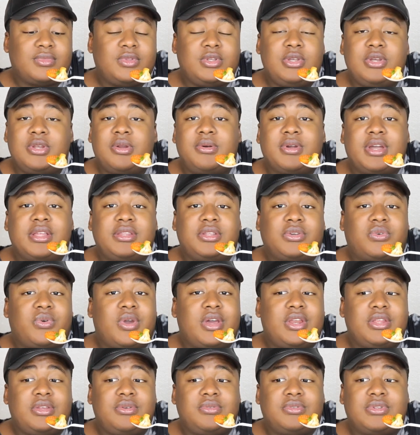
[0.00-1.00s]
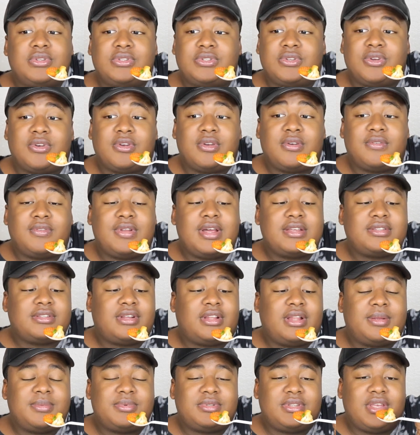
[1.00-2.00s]
you don't get the credit you deserve. That's
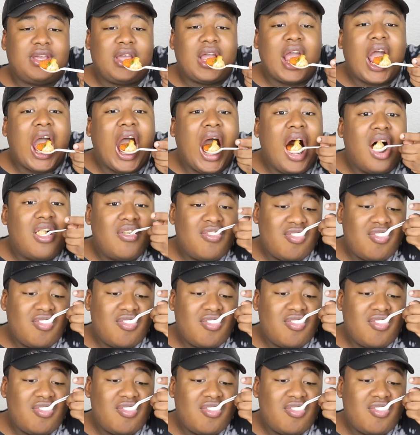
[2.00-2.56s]
all I'm saying.